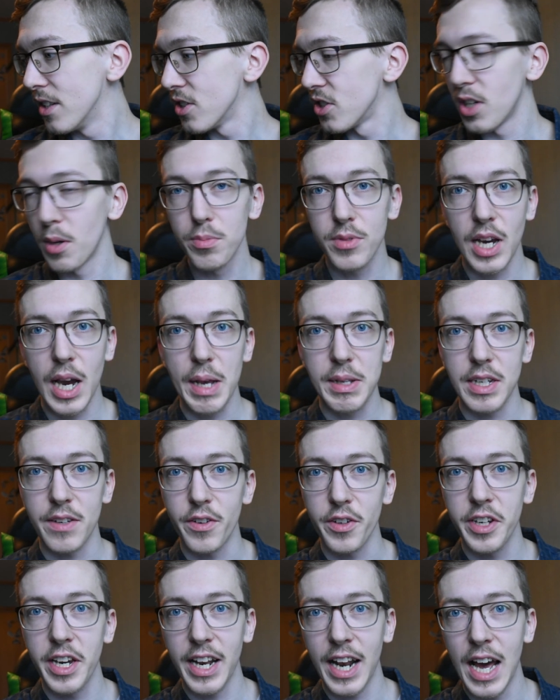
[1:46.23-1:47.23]
Sometimes I
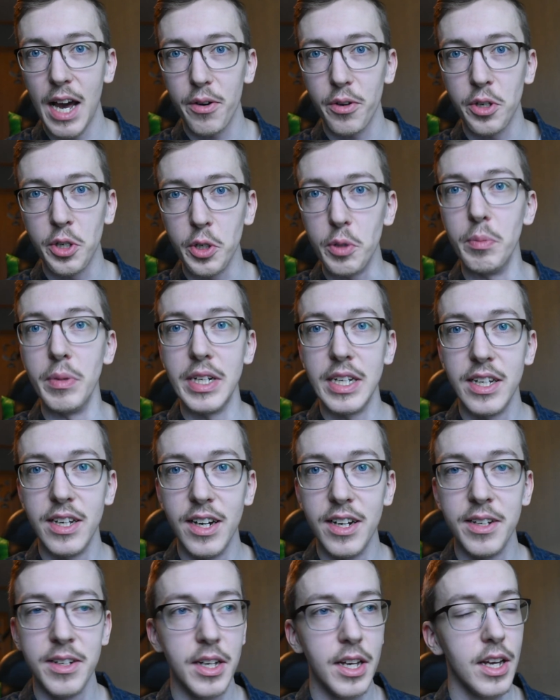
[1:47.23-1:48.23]
forget how to human.
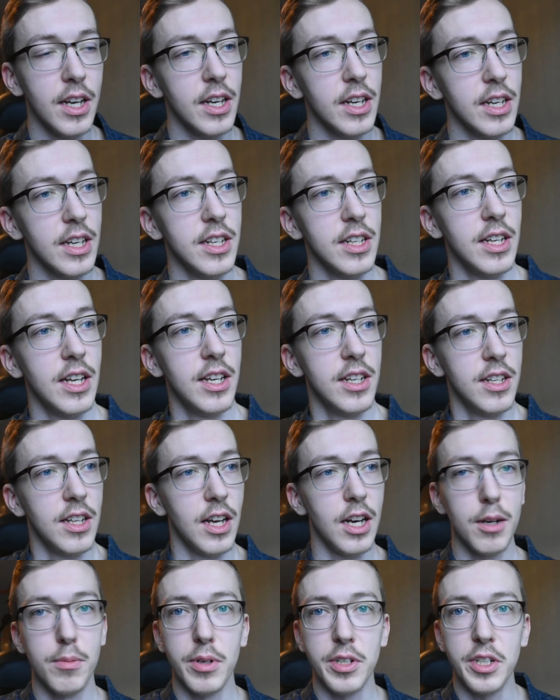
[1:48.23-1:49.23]

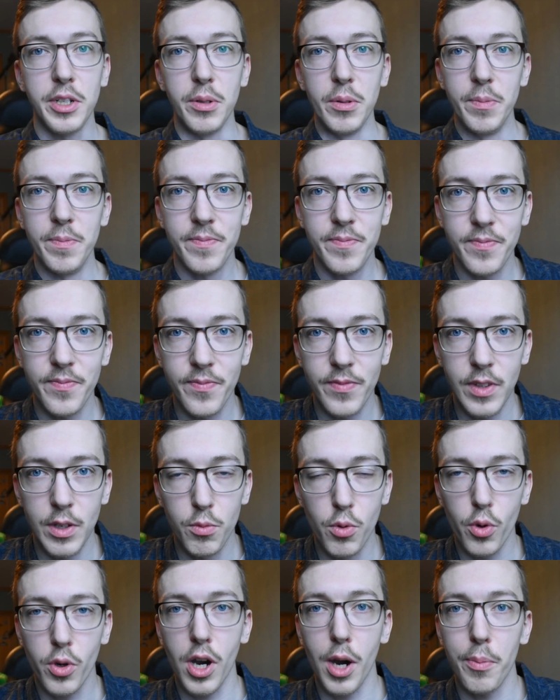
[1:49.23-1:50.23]
how about you?
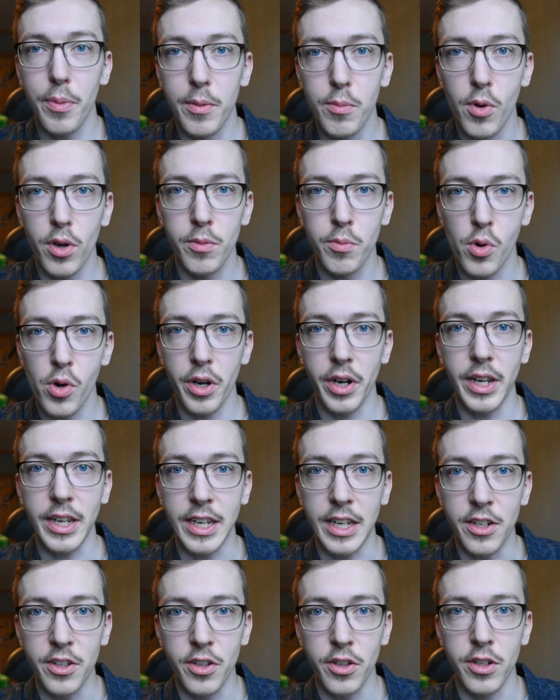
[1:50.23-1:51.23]
Woke up in one
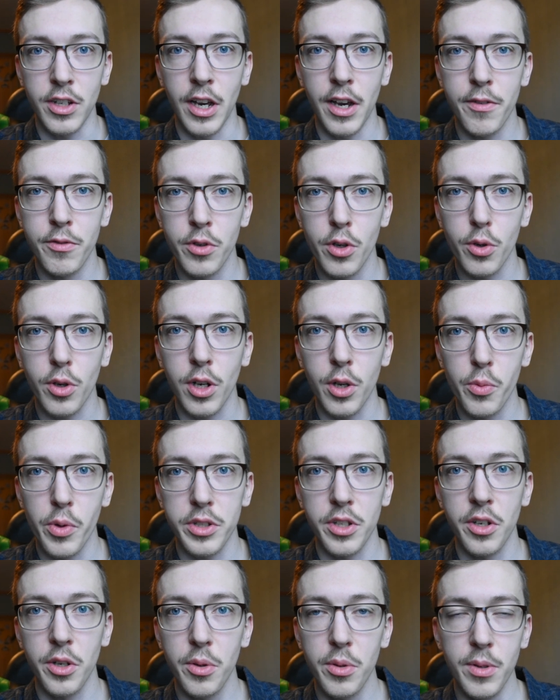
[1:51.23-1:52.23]
morning and don't have no clue
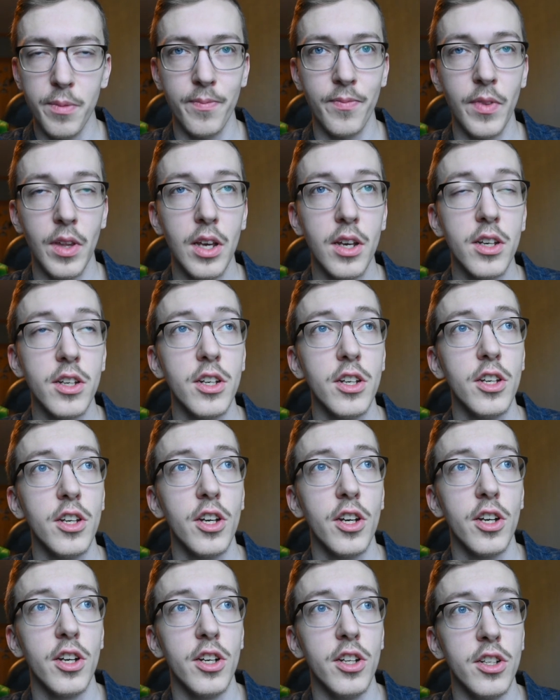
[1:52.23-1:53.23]
what to do.
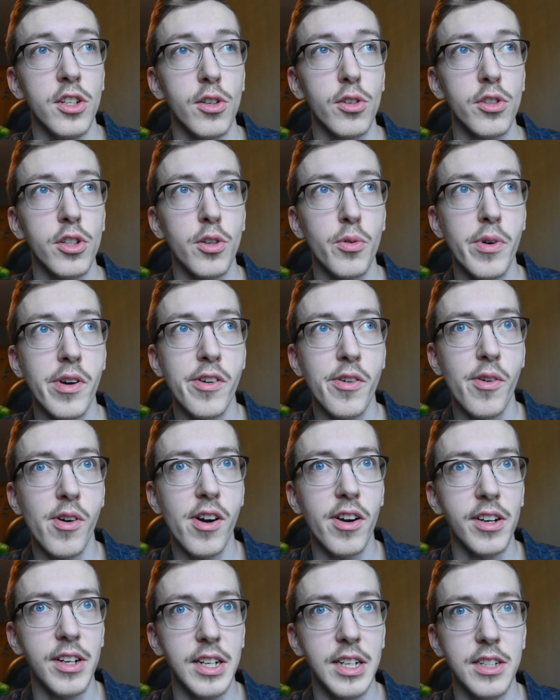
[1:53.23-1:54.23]
Don't know where you
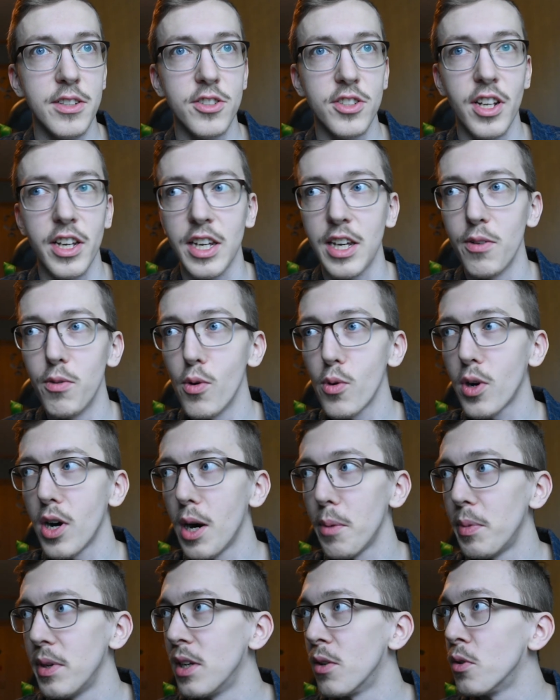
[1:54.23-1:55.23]
are. Just like woke
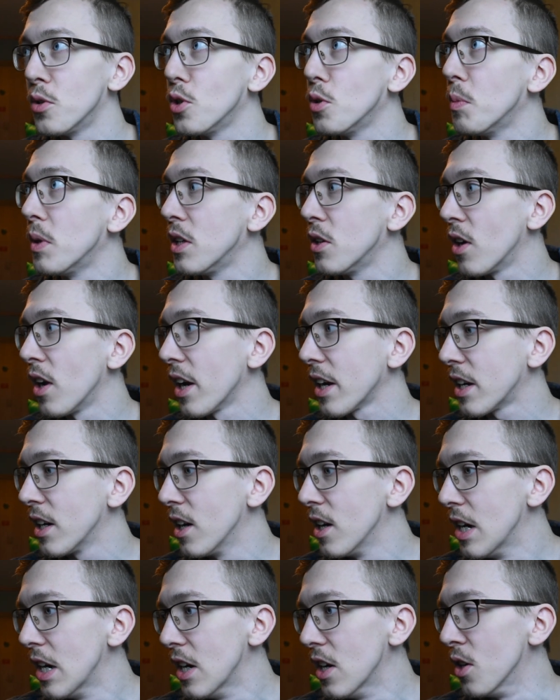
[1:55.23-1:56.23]
up in a room and you're like,
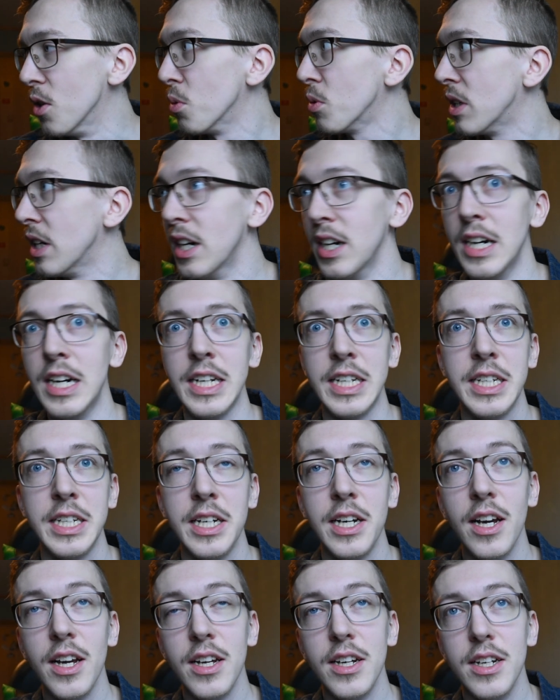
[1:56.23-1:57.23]
oh god,
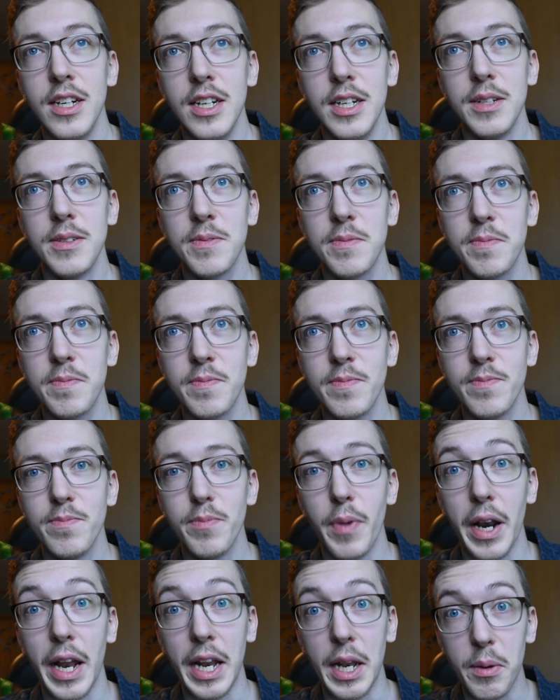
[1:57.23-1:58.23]

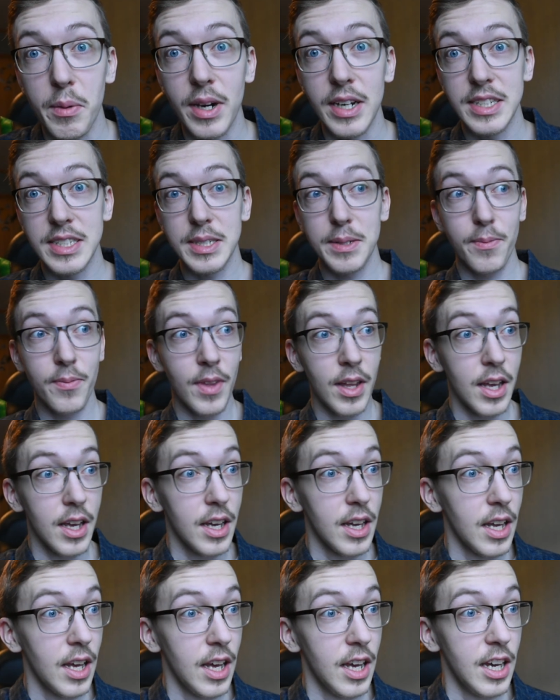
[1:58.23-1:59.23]
but anyways,
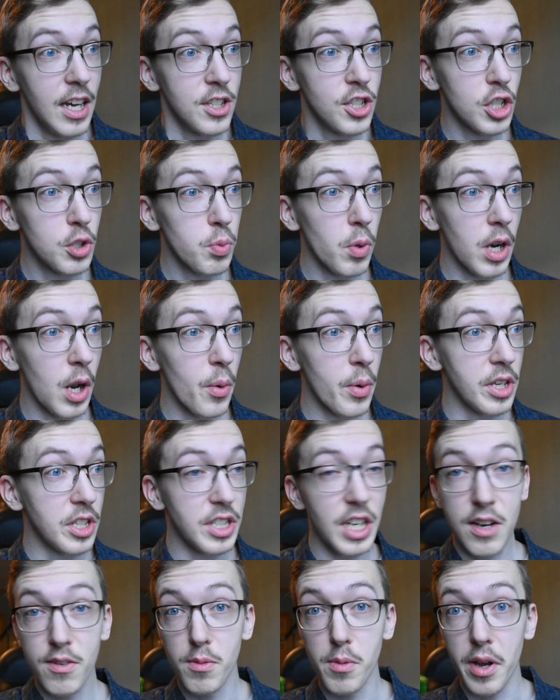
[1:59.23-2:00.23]
just want to
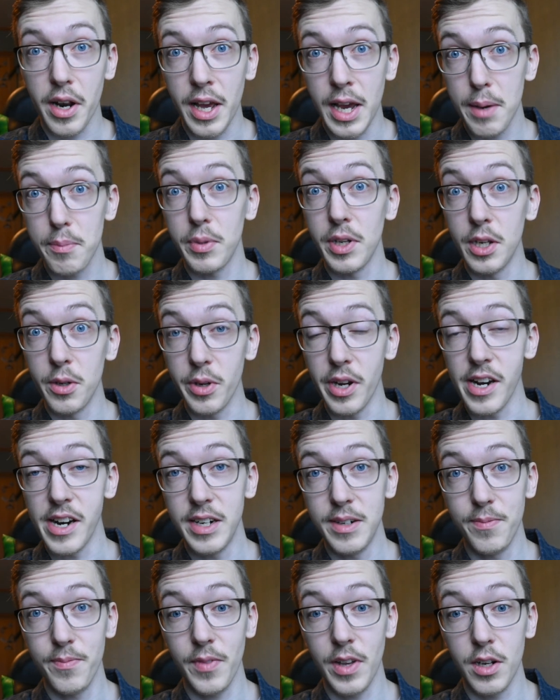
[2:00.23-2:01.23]
wish everyone a happy new year.